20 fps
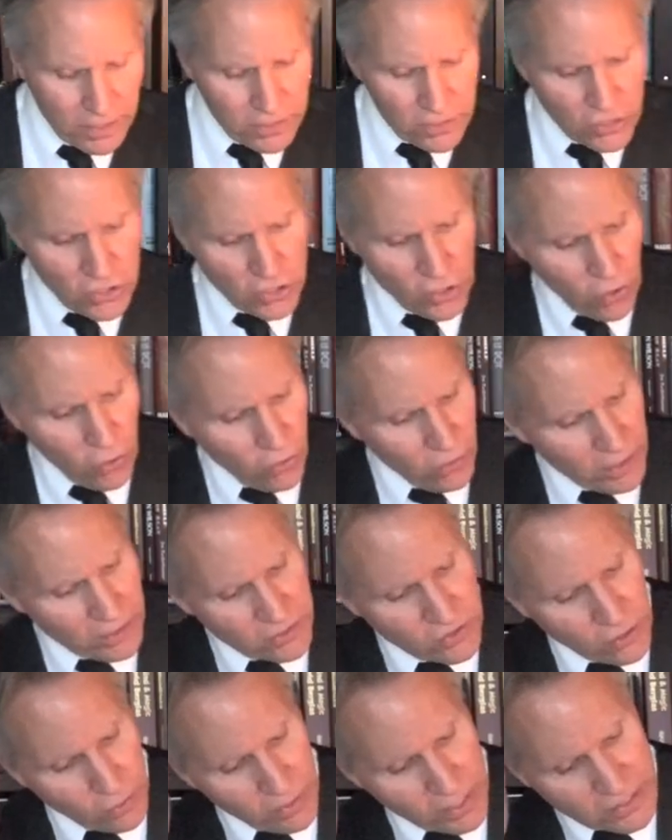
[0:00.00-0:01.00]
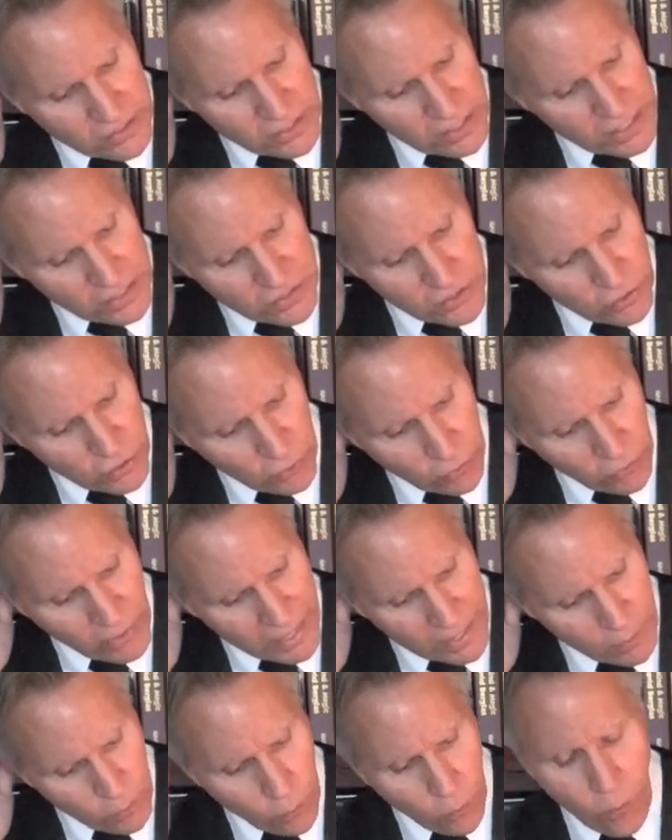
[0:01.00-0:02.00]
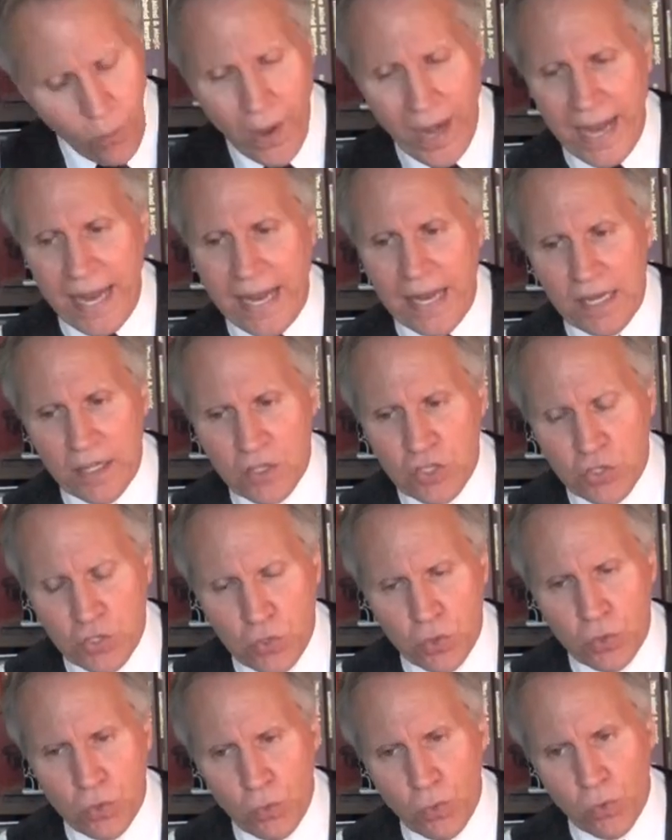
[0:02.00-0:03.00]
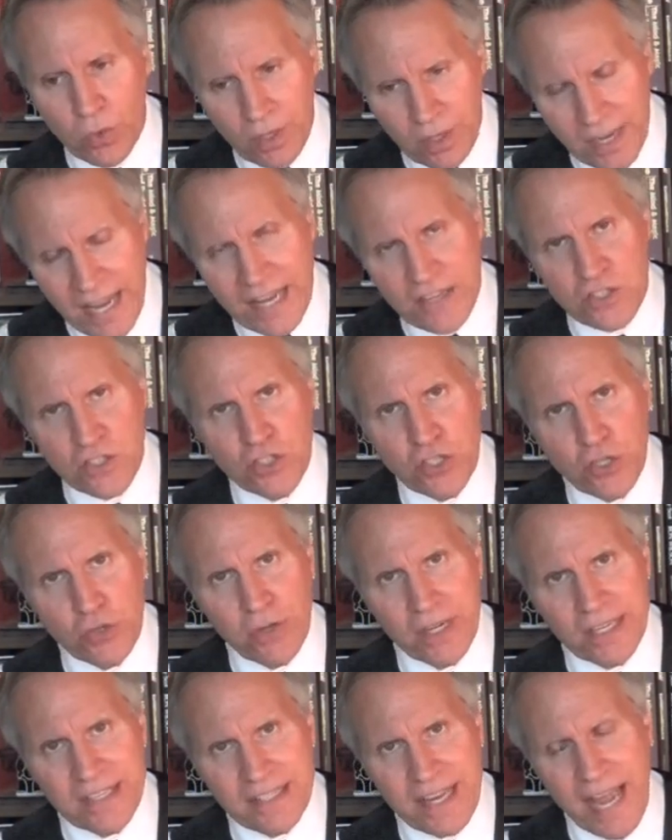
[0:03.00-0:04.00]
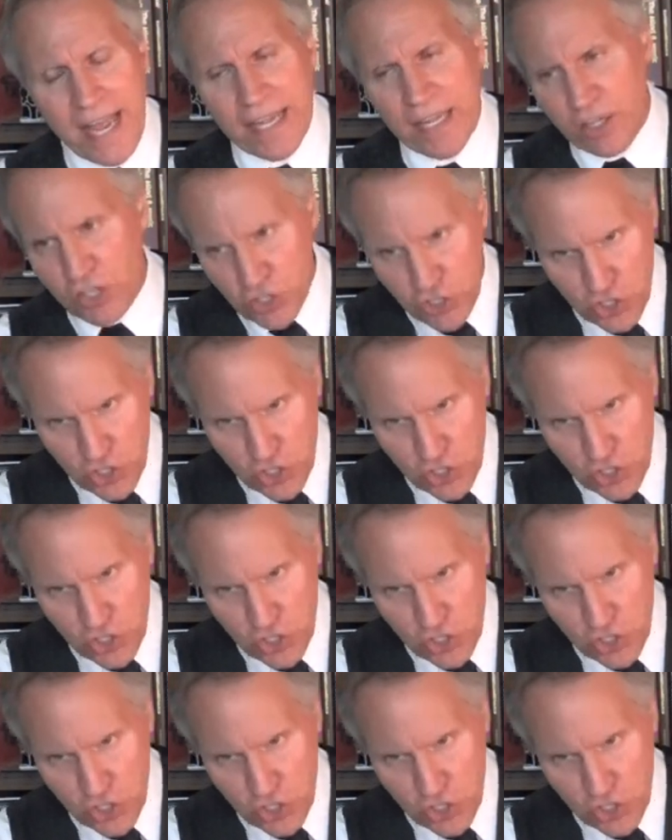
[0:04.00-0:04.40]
So it's a great way to lessen your anxiety, to